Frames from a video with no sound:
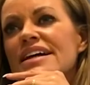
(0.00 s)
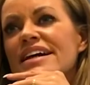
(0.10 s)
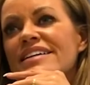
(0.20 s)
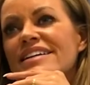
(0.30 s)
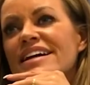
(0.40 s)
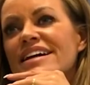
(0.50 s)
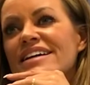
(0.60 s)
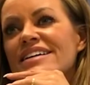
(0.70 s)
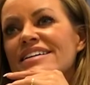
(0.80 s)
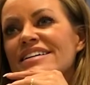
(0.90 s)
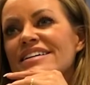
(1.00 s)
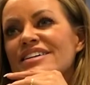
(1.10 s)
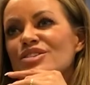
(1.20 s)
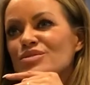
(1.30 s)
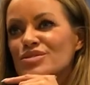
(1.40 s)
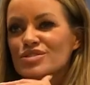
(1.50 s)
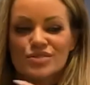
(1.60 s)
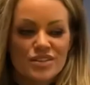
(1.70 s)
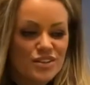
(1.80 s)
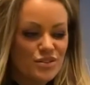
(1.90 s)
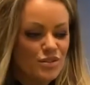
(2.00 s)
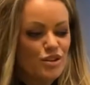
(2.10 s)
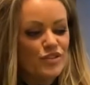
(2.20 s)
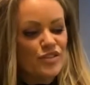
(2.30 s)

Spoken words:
And then you look